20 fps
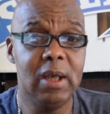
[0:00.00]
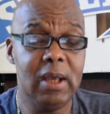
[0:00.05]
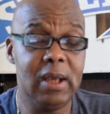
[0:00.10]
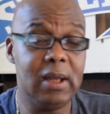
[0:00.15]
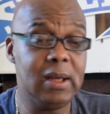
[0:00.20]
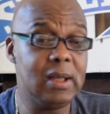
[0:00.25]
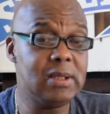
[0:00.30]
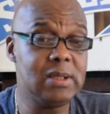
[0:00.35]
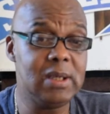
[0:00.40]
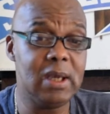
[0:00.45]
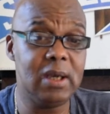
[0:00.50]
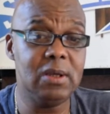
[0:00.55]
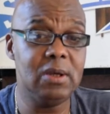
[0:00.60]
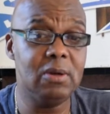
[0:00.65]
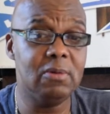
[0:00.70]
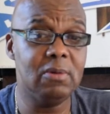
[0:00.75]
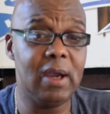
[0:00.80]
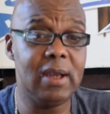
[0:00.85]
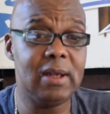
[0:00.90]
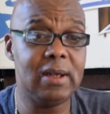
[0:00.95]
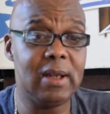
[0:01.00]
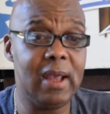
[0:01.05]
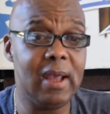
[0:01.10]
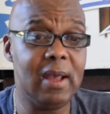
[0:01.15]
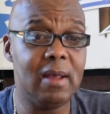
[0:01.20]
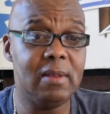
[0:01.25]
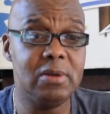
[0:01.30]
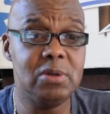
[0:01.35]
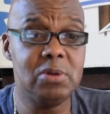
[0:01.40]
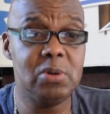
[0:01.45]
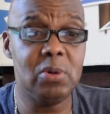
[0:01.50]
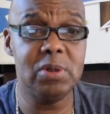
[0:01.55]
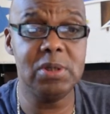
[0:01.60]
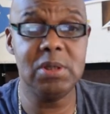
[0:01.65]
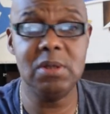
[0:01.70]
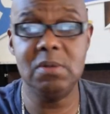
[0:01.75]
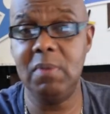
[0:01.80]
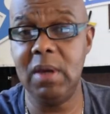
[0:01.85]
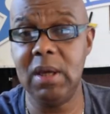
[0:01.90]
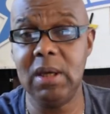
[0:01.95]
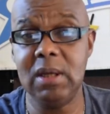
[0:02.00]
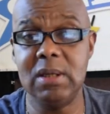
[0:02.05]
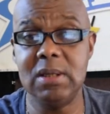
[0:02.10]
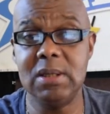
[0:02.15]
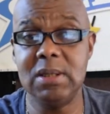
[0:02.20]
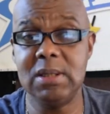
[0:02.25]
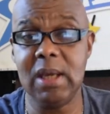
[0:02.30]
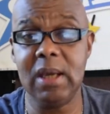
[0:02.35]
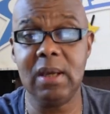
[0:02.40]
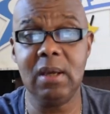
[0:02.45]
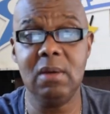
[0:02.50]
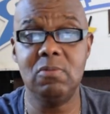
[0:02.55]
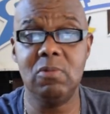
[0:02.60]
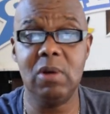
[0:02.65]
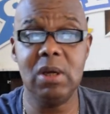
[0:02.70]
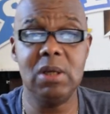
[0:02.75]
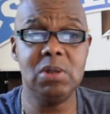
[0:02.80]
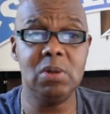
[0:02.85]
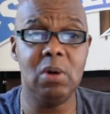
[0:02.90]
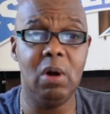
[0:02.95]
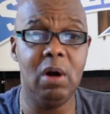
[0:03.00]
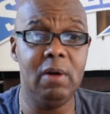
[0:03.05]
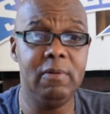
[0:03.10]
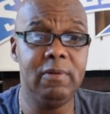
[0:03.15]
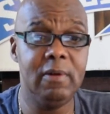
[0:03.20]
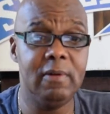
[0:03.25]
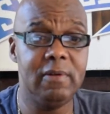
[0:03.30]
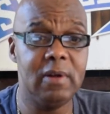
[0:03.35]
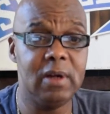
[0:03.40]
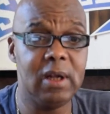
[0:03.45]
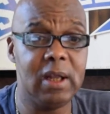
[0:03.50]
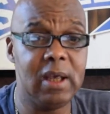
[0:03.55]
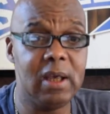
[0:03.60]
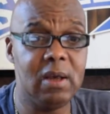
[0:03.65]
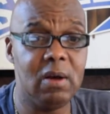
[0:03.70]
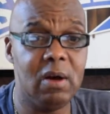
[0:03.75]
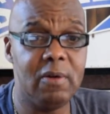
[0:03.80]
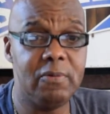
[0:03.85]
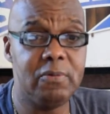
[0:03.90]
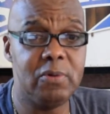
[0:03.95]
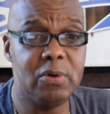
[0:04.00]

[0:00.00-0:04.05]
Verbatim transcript: And I tell you right now, this horse is making his second race off of a layoff,